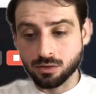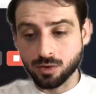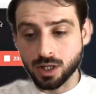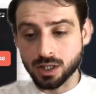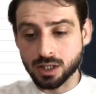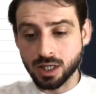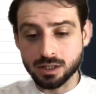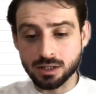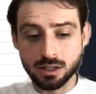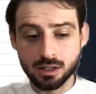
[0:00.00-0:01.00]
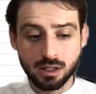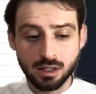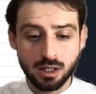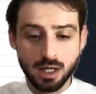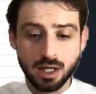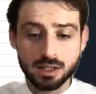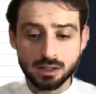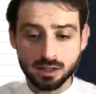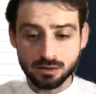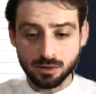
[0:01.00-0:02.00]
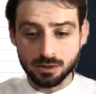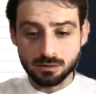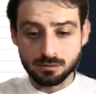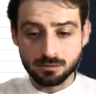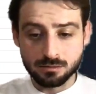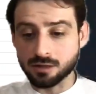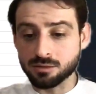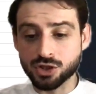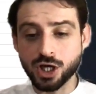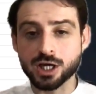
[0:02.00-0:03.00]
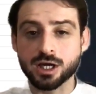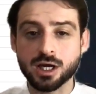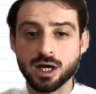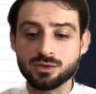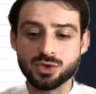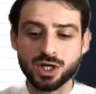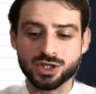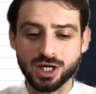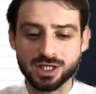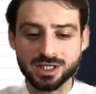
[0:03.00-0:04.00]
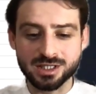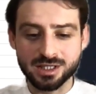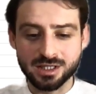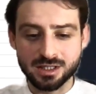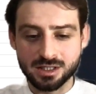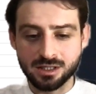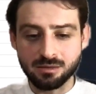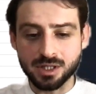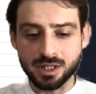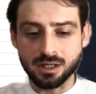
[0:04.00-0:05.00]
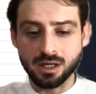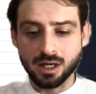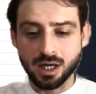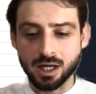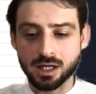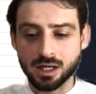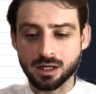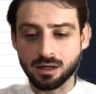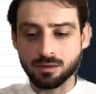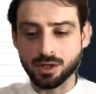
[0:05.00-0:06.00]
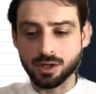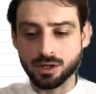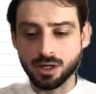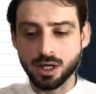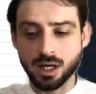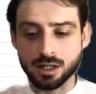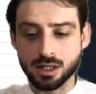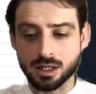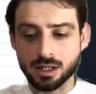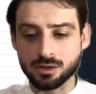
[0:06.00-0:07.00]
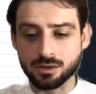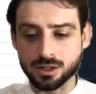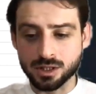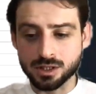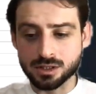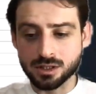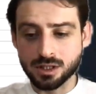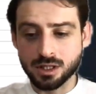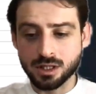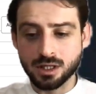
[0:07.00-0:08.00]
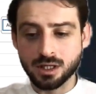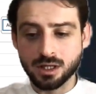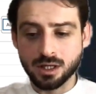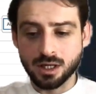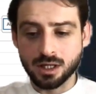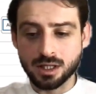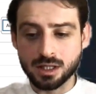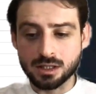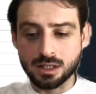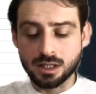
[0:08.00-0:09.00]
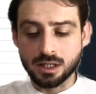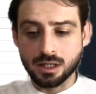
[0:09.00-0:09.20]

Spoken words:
why I can't edit this one? Let me check. How do I check this? Simply, I can come here and then click on this, and then